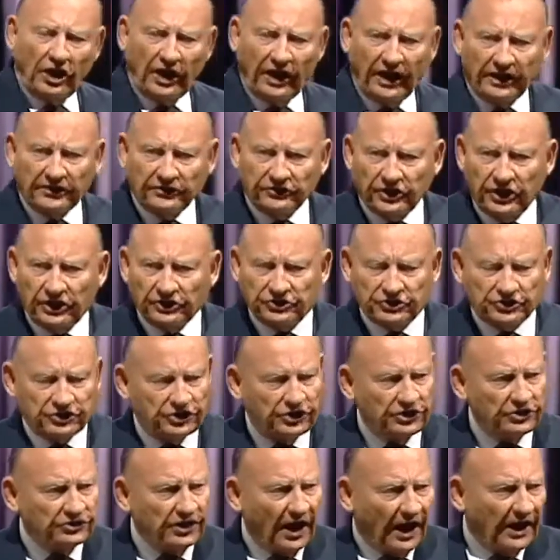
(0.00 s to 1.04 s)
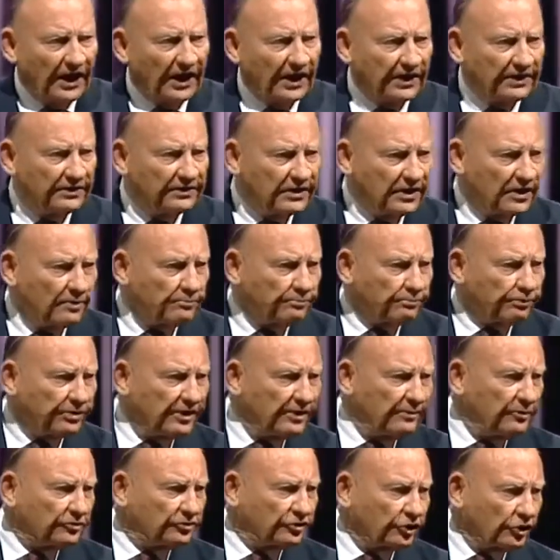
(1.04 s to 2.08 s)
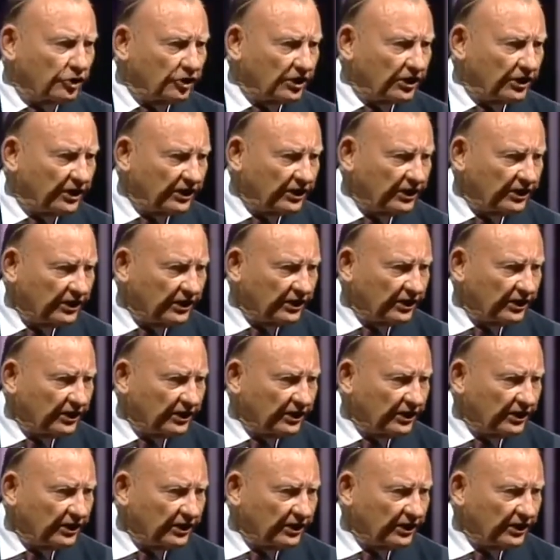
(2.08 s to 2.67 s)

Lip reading: And she died prematurely,